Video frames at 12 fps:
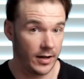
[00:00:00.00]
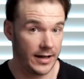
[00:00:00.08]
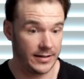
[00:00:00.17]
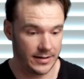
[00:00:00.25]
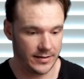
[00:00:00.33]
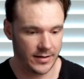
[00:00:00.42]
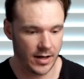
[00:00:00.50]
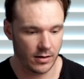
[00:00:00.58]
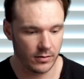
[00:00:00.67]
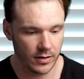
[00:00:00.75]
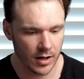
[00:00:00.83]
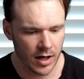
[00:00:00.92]
it to
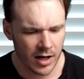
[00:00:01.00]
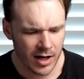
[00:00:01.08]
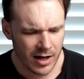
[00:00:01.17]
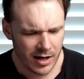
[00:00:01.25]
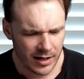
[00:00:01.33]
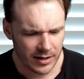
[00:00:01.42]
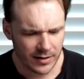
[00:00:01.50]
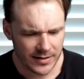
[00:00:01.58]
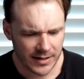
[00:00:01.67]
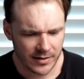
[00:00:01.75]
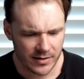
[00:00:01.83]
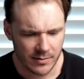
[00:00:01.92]
sound. It looks
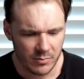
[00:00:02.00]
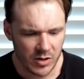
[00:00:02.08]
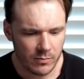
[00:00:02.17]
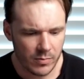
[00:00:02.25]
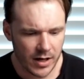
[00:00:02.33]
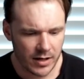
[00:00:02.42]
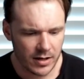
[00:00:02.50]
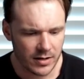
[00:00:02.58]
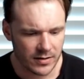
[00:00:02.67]
like there's a mute button, a